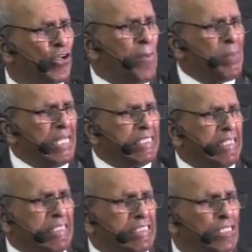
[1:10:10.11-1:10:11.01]
your
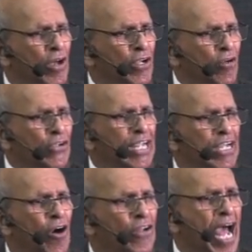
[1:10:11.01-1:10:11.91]
abilities you are
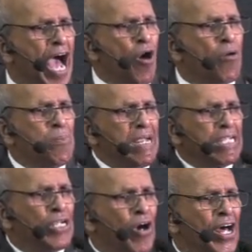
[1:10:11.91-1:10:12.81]
looking, or how
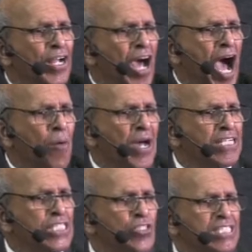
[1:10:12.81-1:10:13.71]
big you are, or
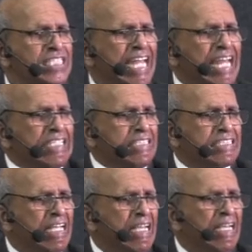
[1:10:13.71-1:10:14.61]
what is your
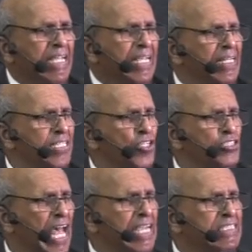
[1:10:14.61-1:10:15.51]
status in the
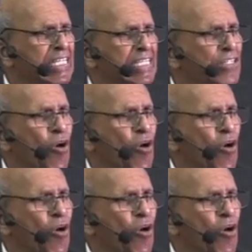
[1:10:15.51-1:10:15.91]
society.